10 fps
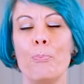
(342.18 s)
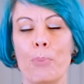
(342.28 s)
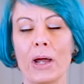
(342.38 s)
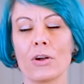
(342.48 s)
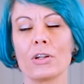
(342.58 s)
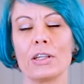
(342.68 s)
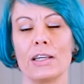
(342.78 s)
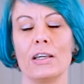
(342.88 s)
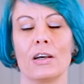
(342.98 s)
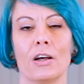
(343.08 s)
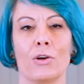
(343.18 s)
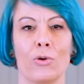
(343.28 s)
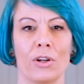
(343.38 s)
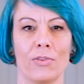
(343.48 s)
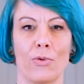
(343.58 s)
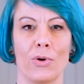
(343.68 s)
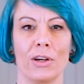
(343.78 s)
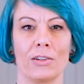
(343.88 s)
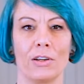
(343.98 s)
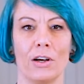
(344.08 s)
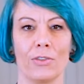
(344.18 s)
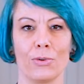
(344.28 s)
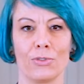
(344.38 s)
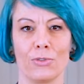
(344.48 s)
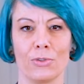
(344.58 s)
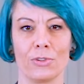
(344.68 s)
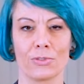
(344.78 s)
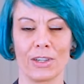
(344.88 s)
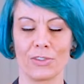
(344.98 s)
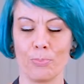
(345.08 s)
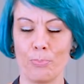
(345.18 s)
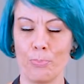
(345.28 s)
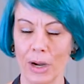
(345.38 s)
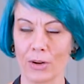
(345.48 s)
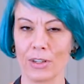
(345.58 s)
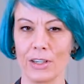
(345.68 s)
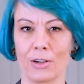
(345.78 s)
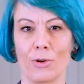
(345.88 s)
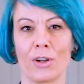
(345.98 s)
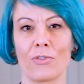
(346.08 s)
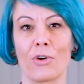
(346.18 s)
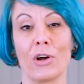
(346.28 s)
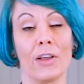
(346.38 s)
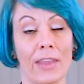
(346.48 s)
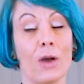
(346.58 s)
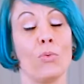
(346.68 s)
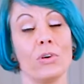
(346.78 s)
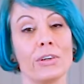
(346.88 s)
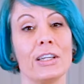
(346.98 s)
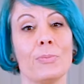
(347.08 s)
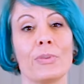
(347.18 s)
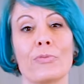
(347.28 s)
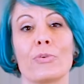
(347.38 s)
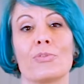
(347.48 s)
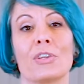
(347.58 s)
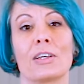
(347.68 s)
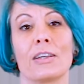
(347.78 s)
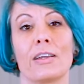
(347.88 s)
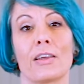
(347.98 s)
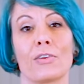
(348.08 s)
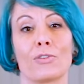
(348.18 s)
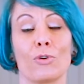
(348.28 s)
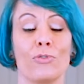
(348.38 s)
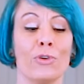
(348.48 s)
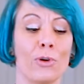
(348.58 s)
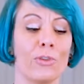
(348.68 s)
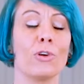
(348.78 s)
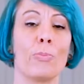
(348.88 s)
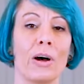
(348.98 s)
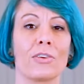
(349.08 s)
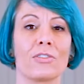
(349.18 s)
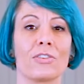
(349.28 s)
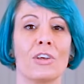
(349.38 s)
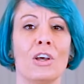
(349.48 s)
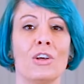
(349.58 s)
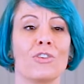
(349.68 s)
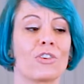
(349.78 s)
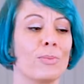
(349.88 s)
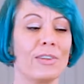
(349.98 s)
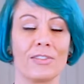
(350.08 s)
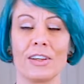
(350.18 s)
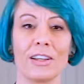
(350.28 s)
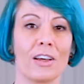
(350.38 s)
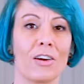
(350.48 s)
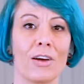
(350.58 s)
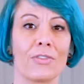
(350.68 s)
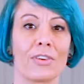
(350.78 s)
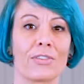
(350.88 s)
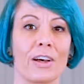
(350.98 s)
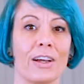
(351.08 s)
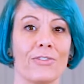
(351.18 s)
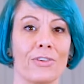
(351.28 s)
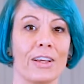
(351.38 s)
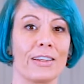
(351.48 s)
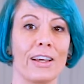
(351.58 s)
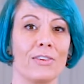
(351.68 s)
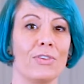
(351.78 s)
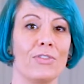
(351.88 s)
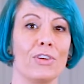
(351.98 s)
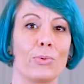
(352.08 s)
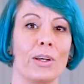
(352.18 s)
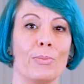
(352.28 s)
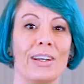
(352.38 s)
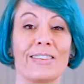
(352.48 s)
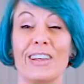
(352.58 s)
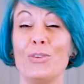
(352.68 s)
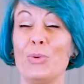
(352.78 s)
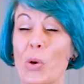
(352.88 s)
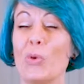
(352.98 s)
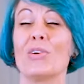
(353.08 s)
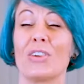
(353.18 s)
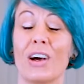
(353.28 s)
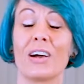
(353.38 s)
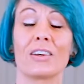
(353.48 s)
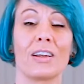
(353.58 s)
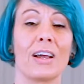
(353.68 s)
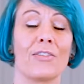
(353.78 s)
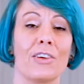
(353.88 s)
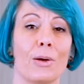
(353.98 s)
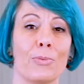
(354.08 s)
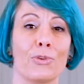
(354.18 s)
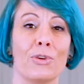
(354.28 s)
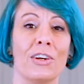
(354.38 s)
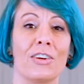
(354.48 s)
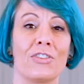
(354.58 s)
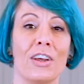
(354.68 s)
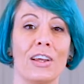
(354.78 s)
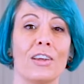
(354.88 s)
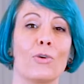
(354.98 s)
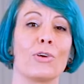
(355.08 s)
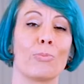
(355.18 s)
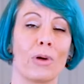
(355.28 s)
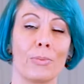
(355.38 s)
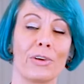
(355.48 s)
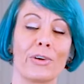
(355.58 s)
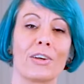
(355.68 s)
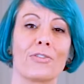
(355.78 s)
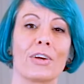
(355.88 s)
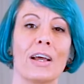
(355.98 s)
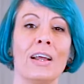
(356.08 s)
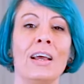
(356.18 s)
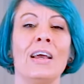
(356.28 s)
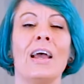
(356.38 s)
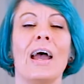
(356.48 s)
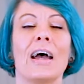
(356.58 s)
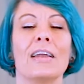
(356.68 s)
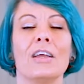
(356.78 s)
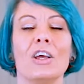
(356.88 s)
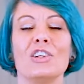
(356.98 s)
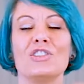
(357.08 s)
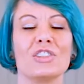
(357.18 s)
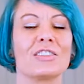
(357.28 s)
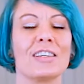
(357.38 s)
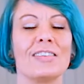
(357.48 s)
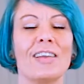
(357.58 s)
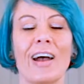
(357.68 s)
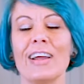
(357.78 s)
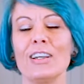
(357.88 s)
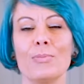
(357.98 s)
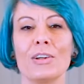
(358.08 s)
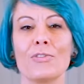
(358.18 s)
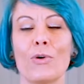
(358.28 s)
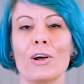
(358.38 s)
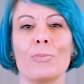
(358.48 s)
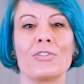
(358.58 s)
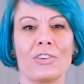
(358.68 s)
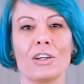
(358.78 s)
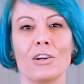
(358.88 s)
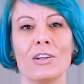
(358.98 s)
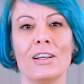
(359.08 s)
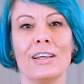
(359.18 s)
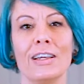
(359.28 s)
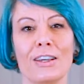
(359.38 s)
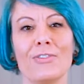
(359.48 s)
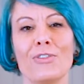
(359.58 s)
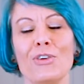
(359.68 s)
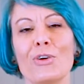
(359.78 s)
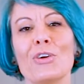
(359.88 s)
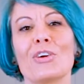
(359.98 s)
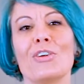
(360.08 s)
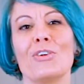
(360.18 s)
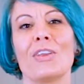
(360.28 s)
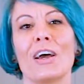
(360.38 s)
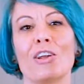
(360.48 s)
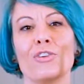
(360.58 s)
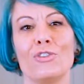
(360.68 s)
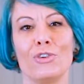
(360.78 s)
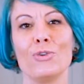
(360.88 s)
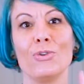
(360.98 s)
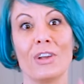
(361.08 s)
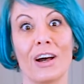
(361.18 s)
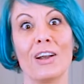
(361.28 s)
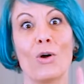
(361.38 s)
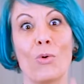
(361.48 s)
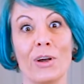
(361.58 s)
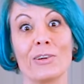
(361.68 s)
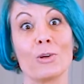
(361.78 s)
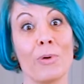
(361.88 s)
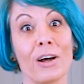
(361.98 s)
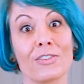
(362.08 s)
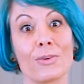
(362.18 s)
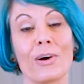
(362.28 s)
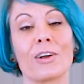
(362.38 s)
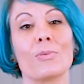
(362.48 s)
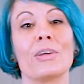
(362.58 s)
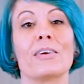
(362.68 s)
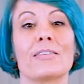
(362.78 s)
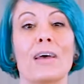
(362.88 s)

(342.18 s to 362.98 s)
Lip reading: barely a coating of oil on those noodles, right? Just barely a coating of oil. And that will keep them from sticking together. So if you know that your pasta is just gonna be sitting there off to the side for like 10, 15, 20 minutes, and you know you're not gonna have the opportunity to shake it, or you're probably going to forget, add just a tiny bit of oil, but still, even if you know you're gonna do that, do not oil your pasta water, because